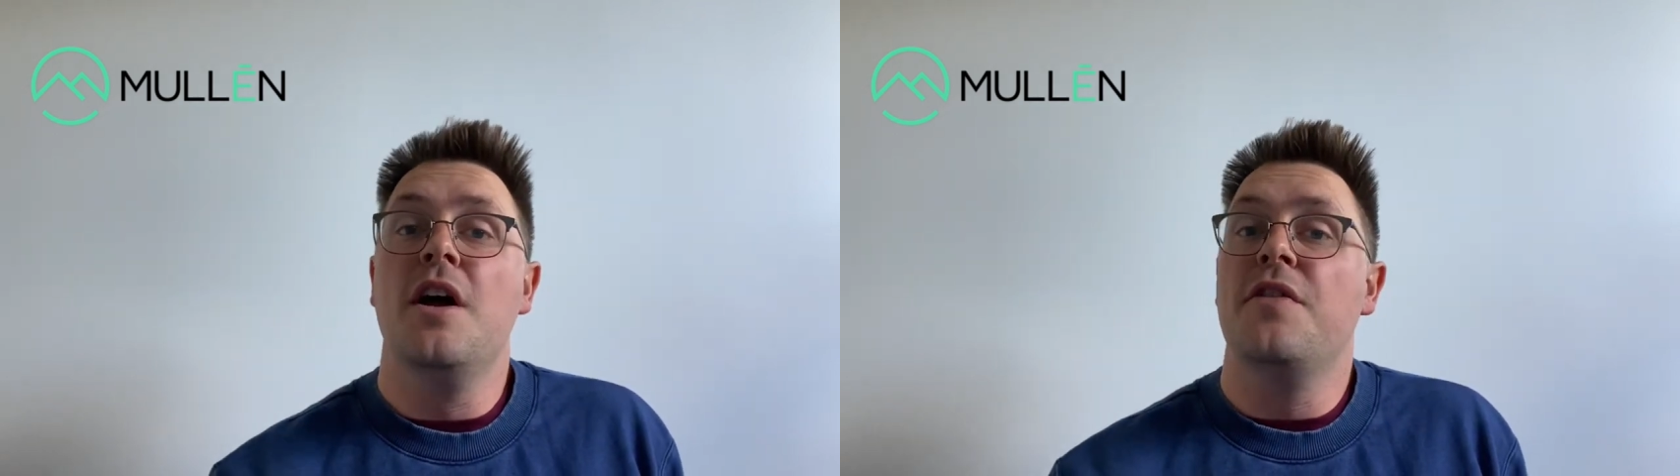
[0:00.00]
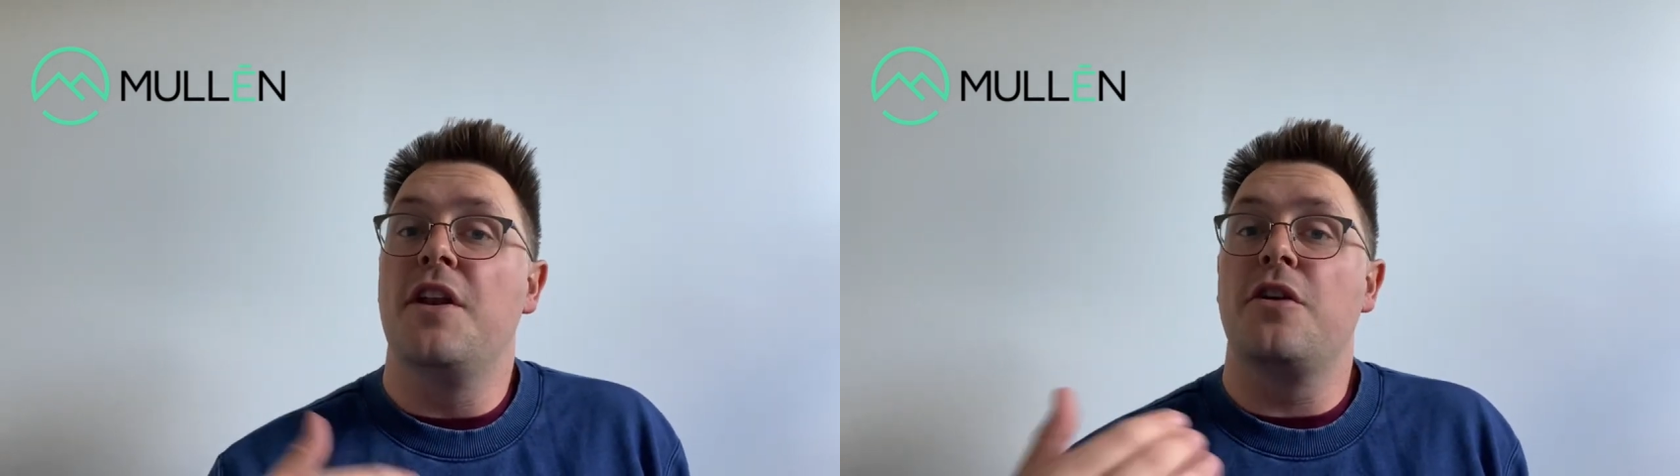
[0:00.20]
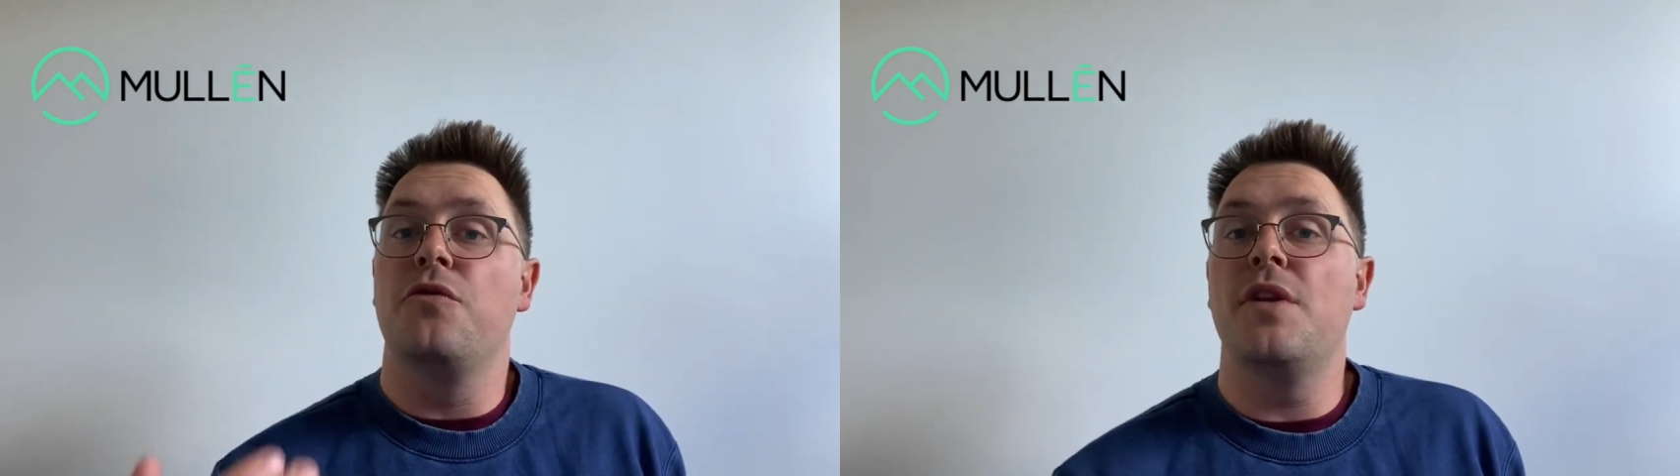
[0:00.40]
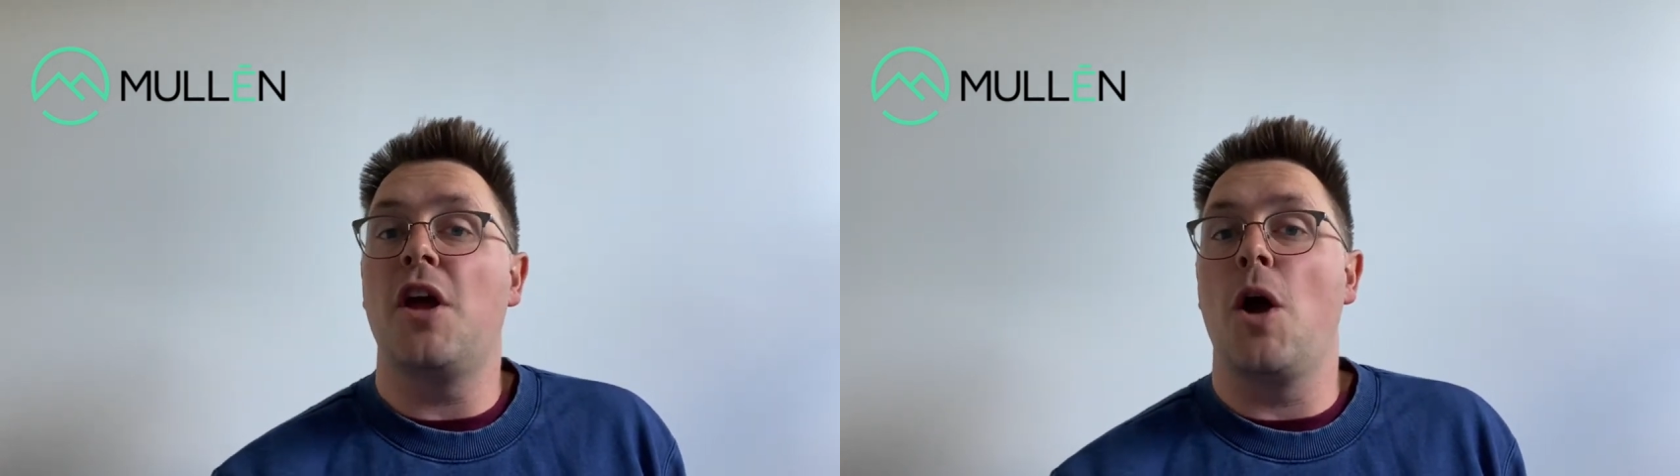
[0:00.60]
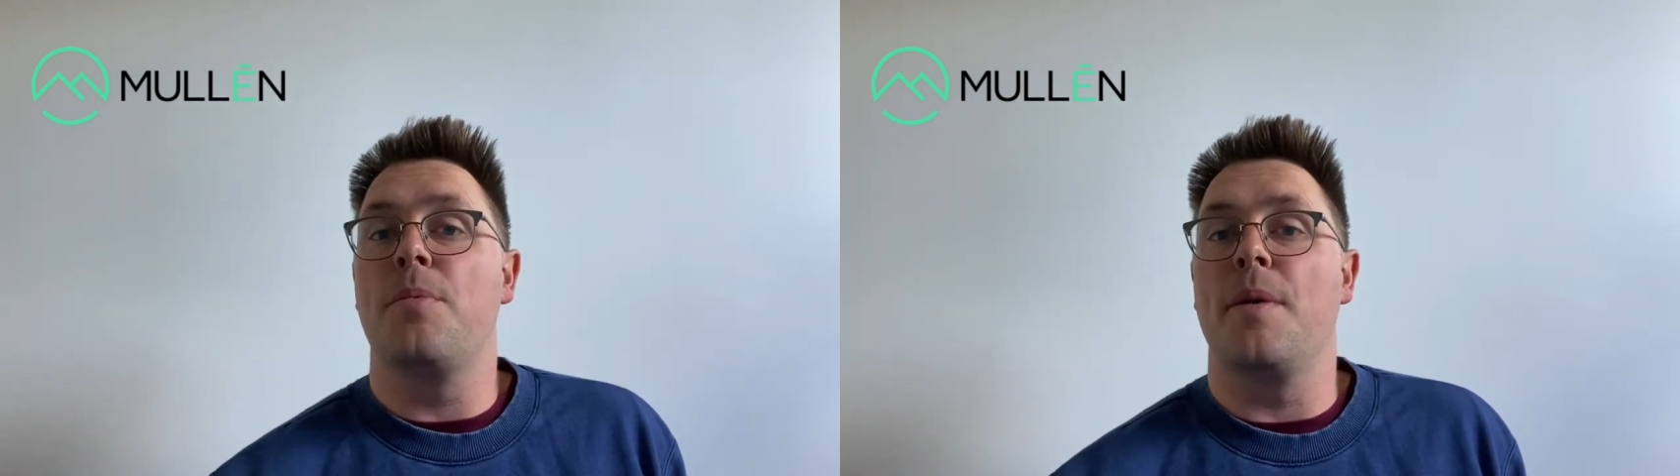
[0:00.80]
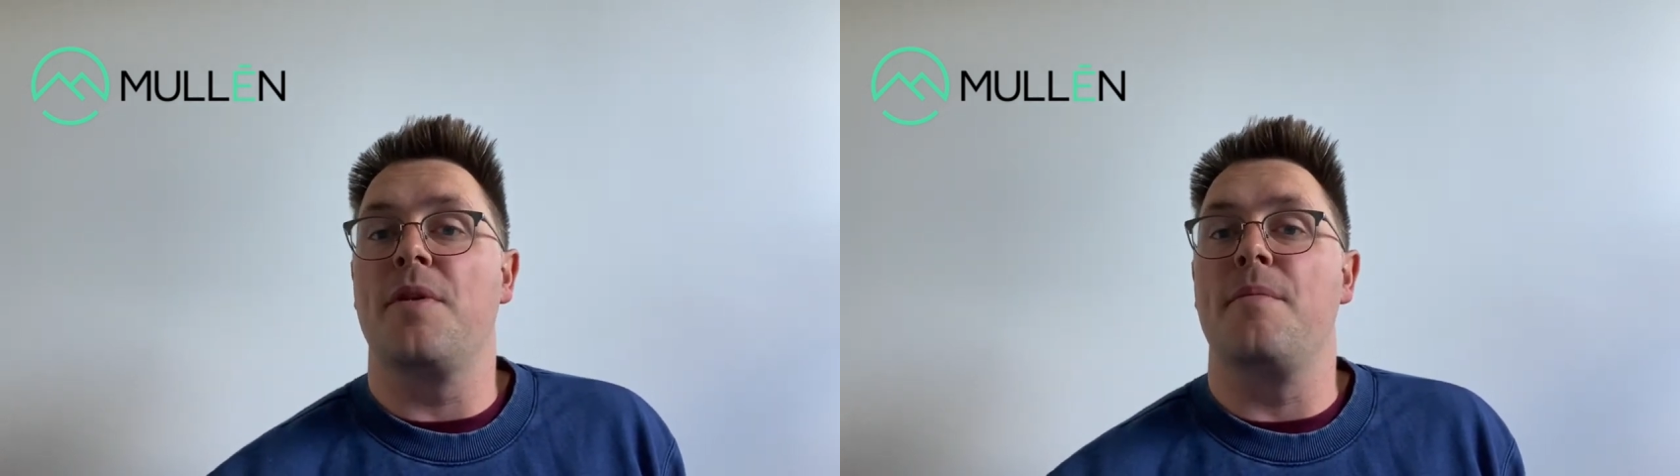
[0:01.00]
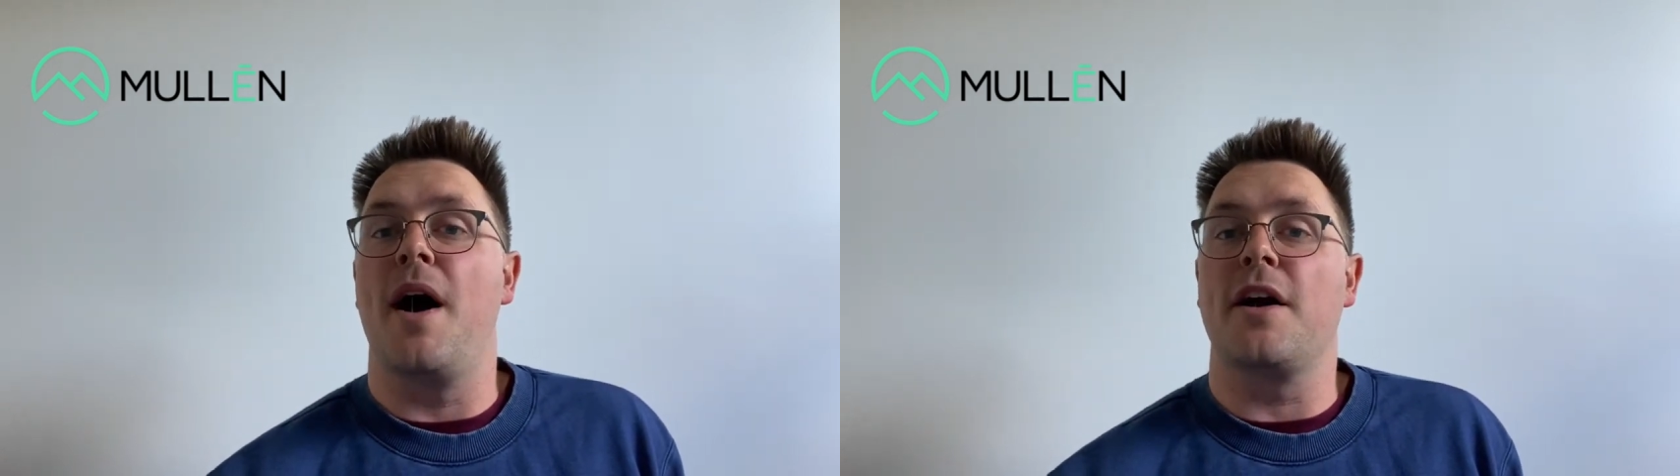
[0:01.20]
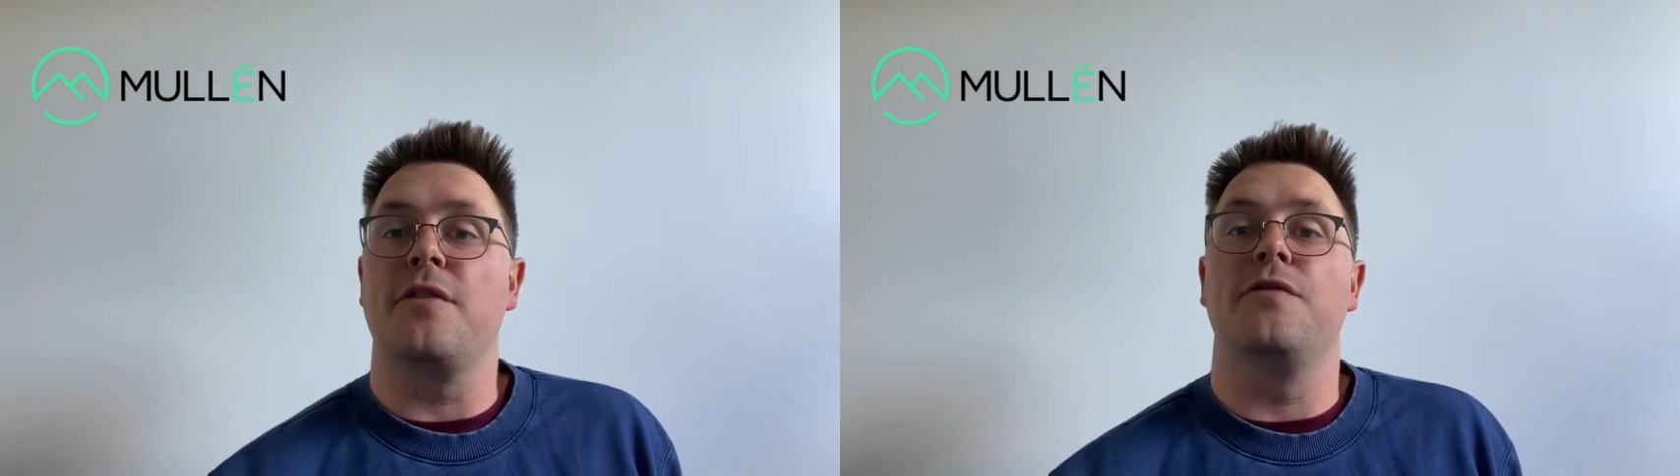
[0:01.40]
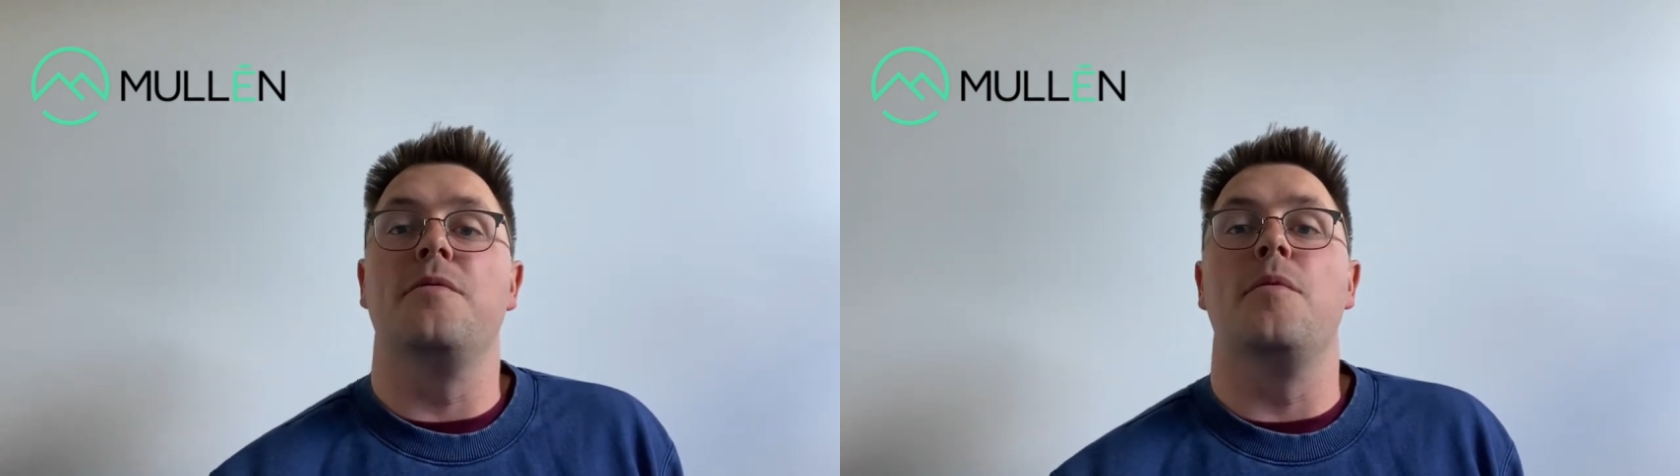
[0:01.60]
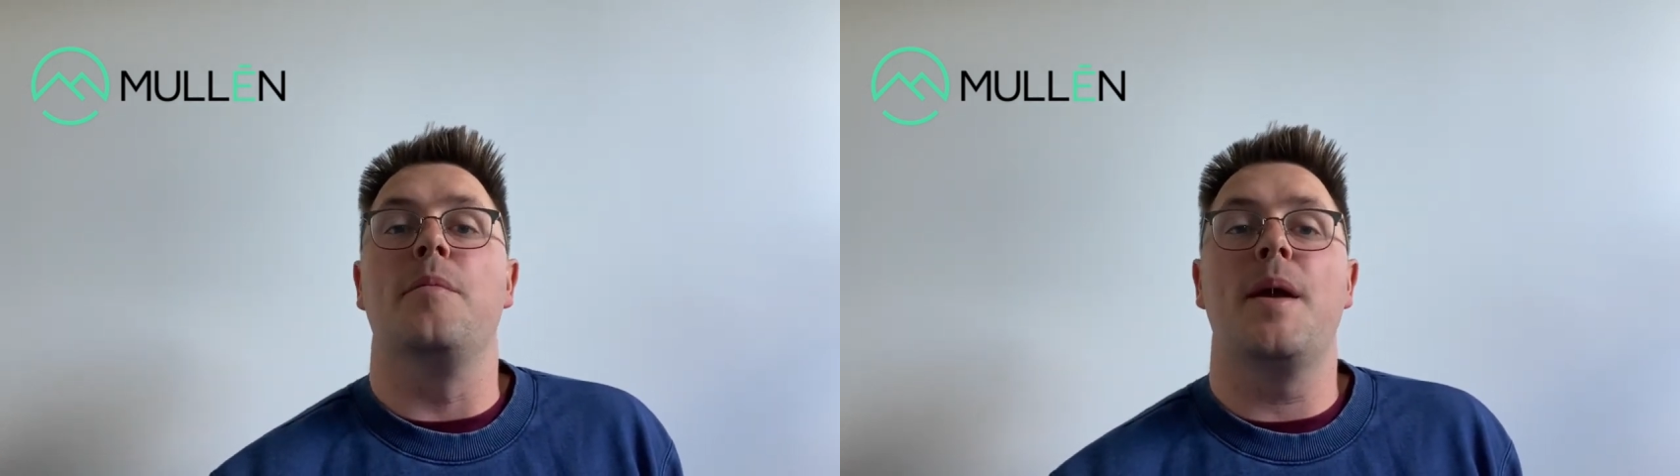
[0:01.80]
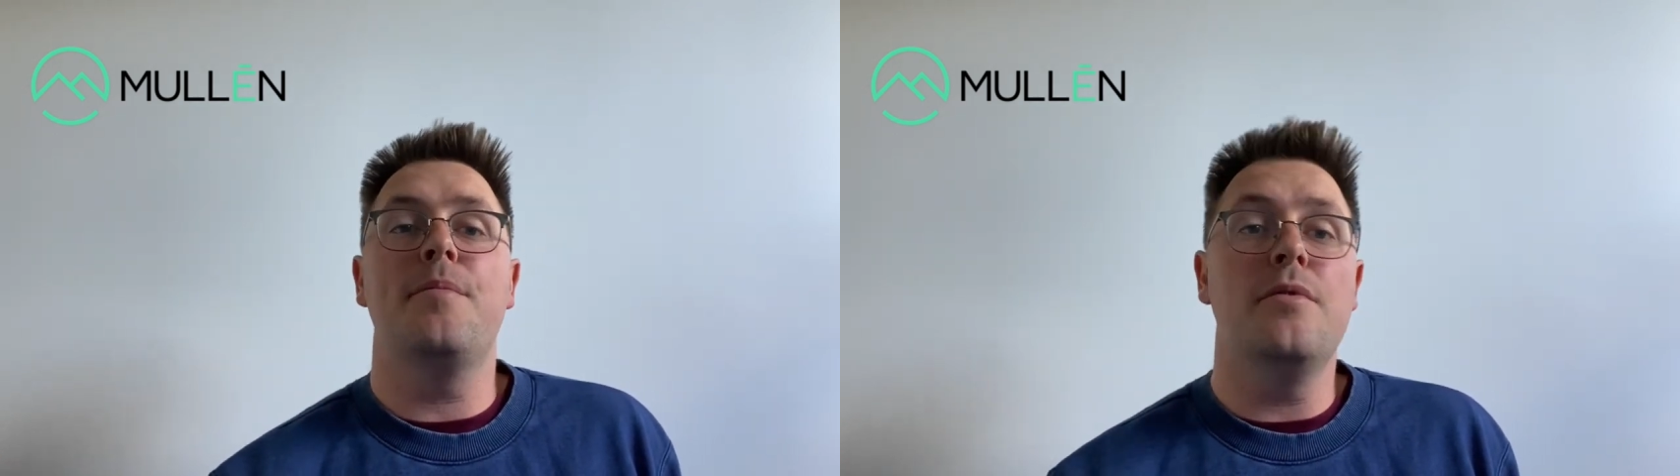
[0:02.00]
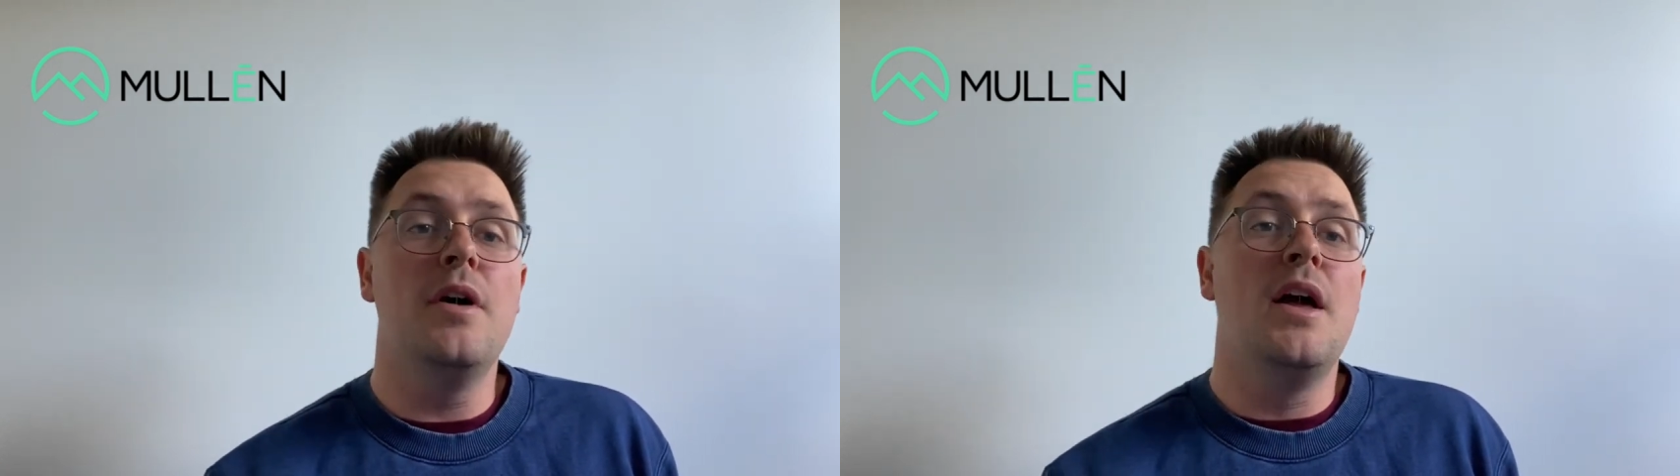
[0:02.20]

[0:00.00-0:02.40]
then it could really open up the market for more people.